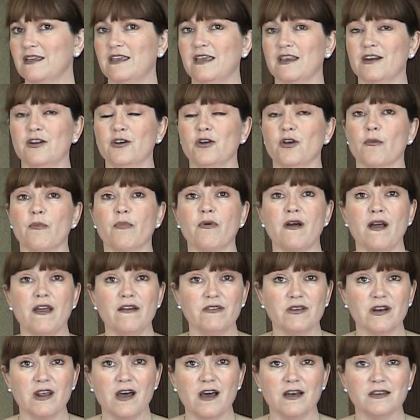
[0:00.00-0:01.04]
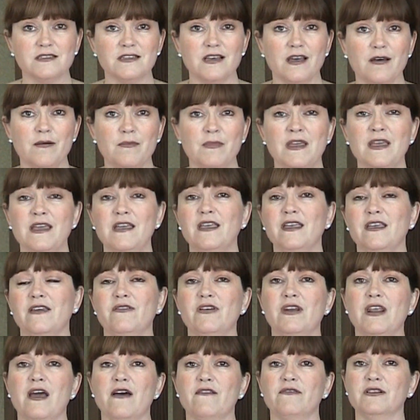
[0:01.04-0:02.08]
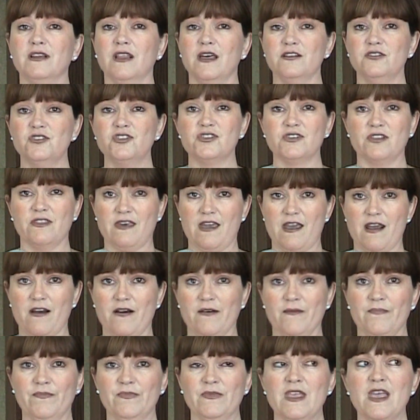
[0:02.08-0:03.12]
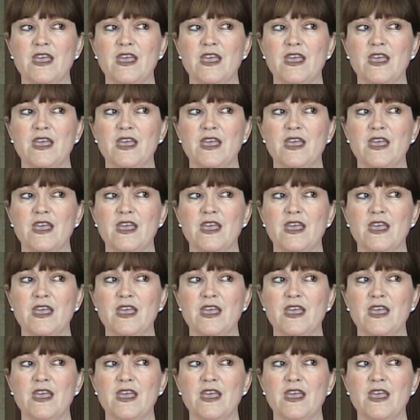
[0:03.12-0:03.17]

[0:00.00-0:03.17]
get in your private hot tub, even have lunch there.